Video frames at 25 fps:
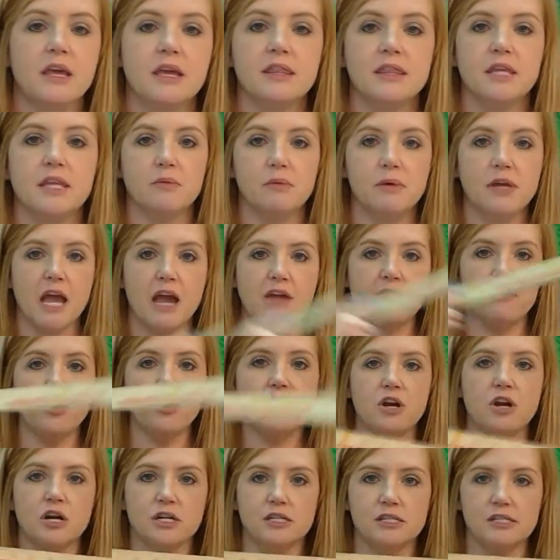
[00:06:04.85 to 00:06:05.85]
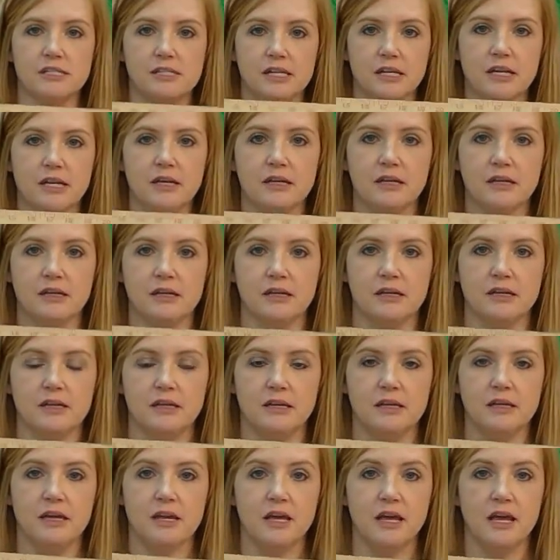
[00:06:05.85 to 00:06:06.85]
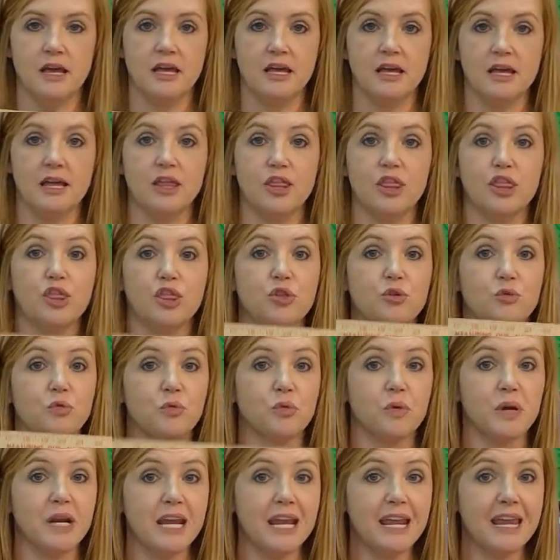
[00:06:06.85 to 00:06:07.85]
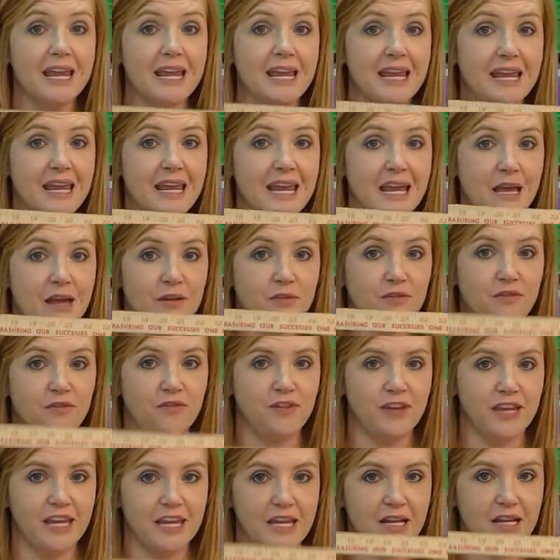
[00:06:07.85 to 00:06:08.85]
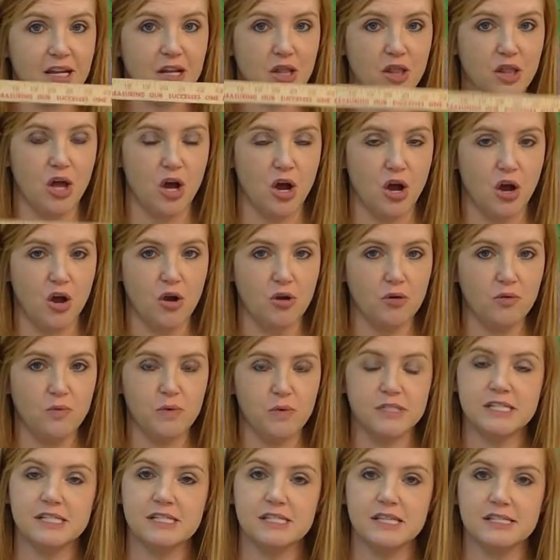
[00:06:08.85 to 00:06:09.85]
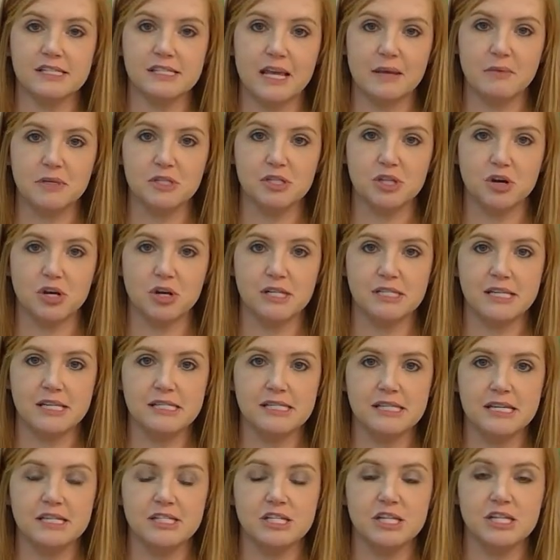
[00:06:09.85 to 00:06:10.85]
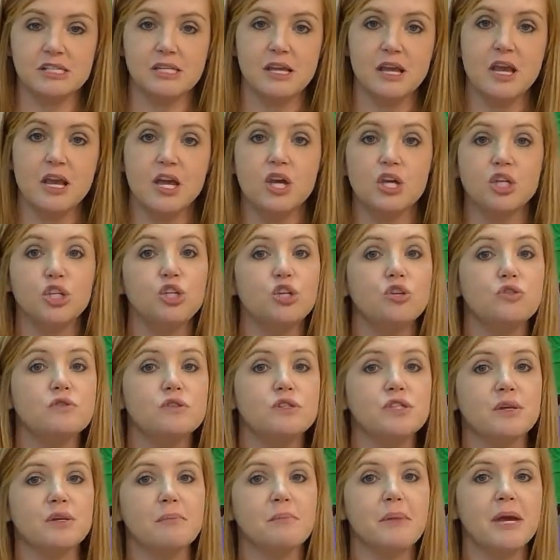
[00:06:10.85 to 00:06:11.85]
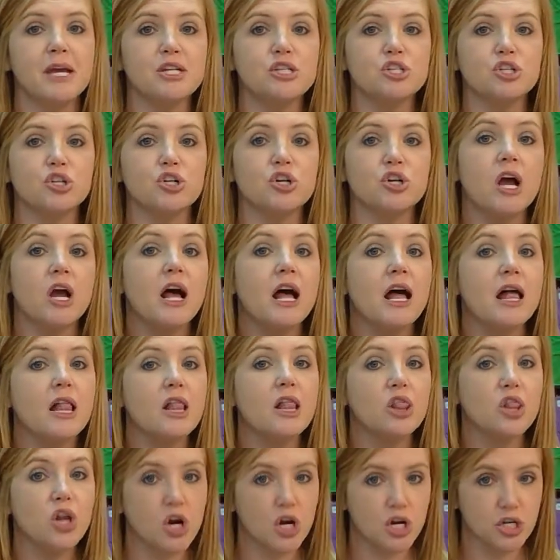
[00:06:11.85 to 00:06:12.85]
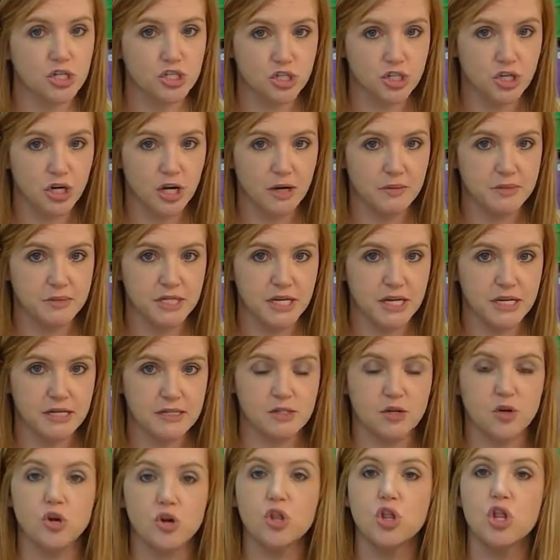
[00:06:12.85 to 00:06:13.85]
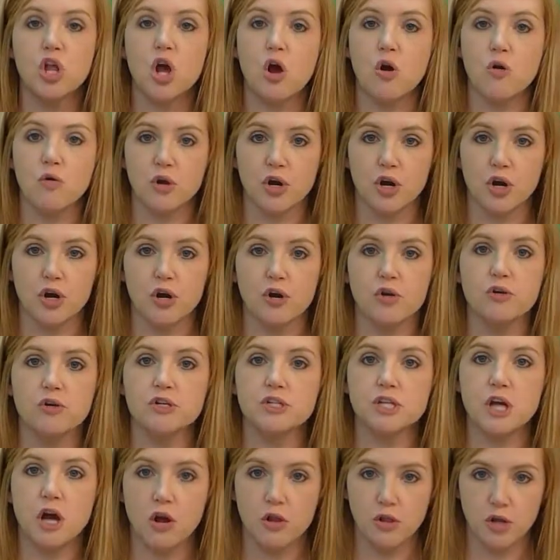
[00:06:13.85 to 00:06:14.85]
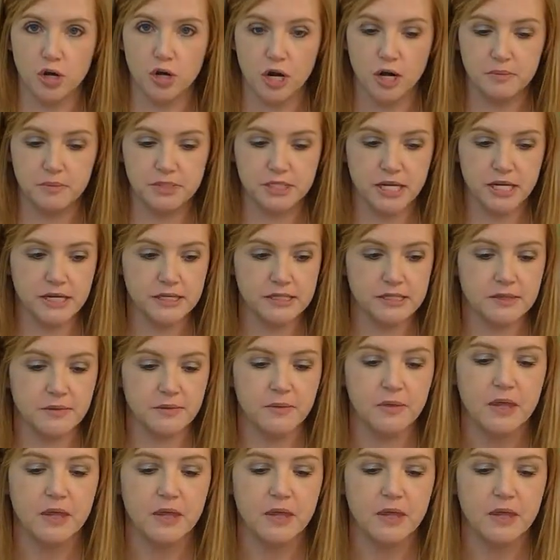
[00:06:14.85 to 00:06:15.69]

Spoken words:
Then we have our yardstick, 3 feet long, which is the same as 36 inches, used to measure larger objects or longer or taller objects.